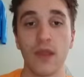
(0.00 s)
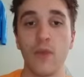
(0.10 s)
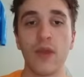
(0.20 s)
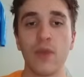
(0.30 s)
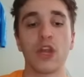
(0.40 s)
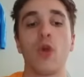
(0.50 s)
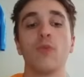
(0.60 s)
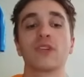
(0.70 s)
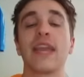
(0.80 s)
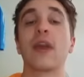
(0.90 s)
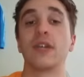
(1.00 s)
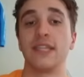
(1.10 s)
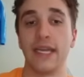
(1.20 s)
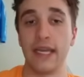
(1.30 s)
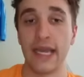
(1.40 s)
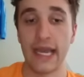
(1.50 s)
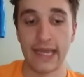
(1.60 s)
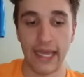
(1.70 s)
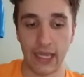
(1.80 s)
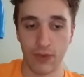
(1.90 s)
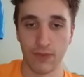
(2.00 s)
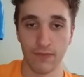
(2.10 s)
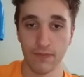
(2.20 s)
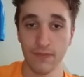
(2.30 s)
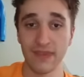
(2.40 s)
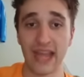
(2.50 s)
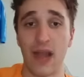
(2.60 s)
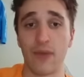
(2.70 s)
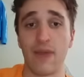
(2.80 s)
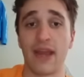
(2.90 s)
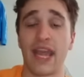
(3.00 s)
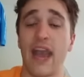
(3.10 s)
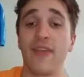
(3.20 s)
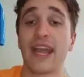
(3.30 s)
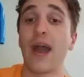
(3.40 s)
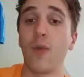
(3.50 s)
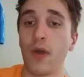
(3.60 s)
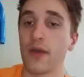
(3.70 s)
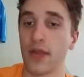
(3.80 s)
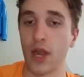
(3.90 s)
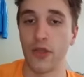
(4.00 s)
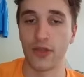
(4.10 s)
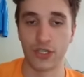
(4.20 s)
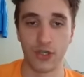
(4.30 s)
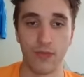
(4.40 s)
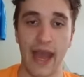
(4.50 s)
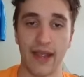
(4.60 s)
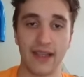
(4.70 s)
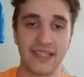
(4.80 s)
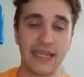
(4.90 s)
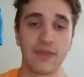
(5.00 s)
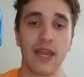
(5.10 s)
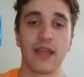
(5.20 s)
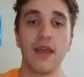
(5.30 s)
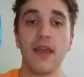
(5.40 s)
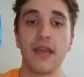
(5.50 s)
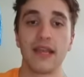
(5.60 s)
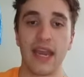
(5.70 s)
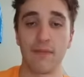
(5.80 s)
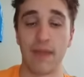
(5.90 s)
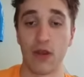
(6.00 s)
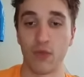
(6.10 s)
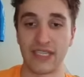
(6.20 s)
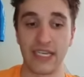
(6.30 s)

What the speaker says: We can almost guarantee that he will not remain a Cav. They got one of their other two back. It seemed like getting Merrill was